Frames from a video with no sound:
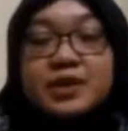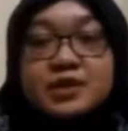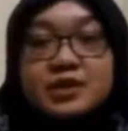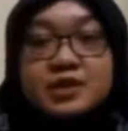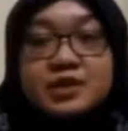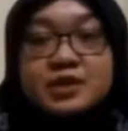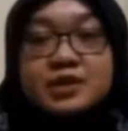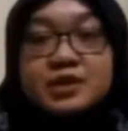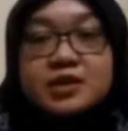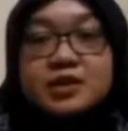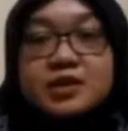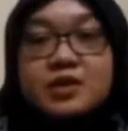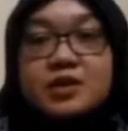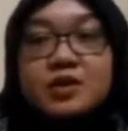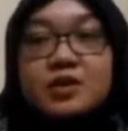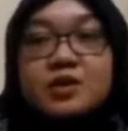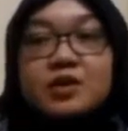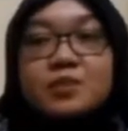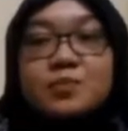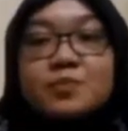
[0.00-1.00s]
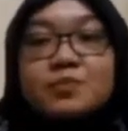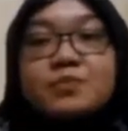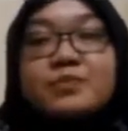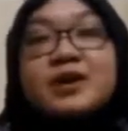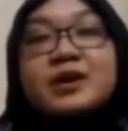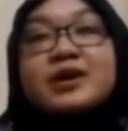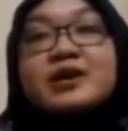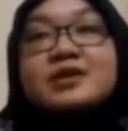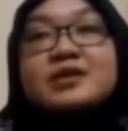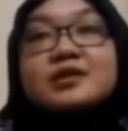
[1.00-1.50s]
money,
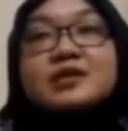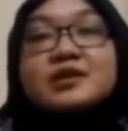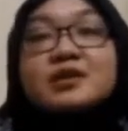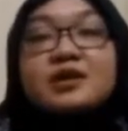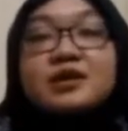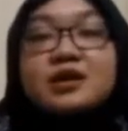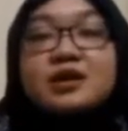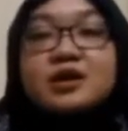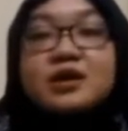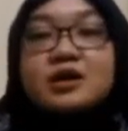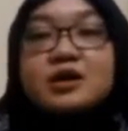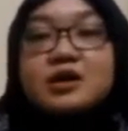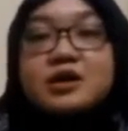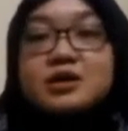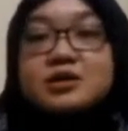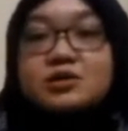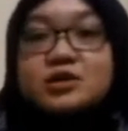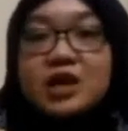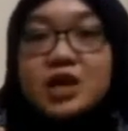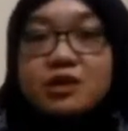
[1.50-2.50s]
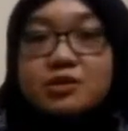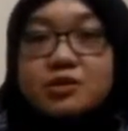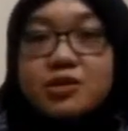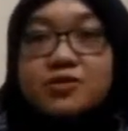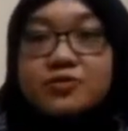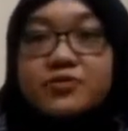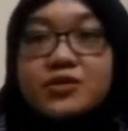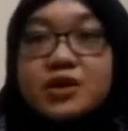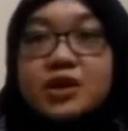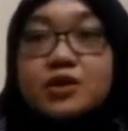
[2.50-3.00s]
but
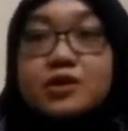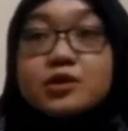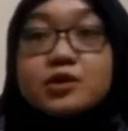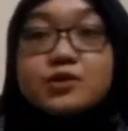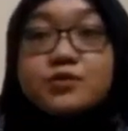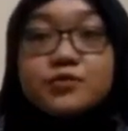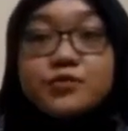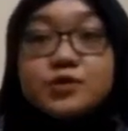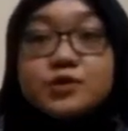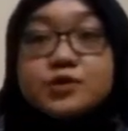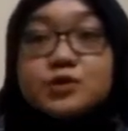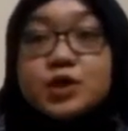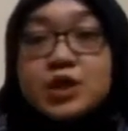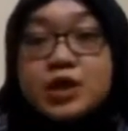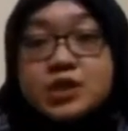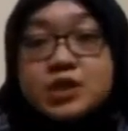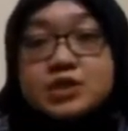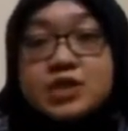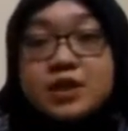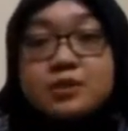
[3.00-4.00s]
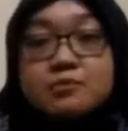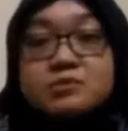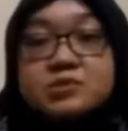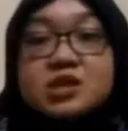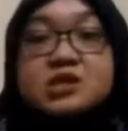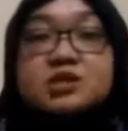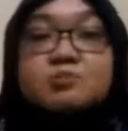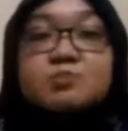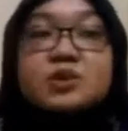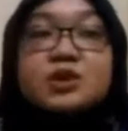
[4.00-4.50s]
Captain refused to
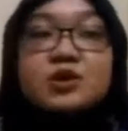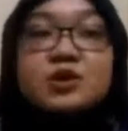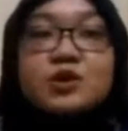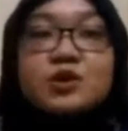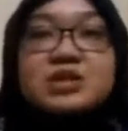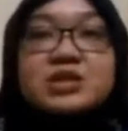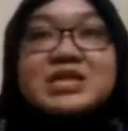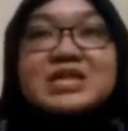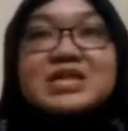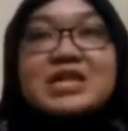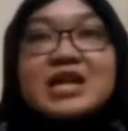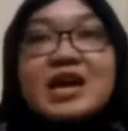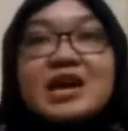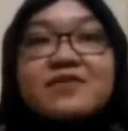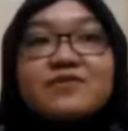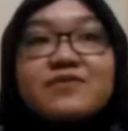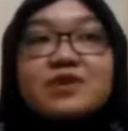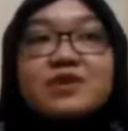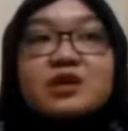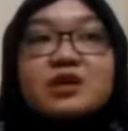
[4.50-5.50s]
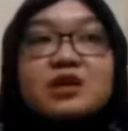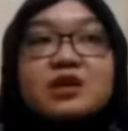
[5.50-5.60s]
accept just because it had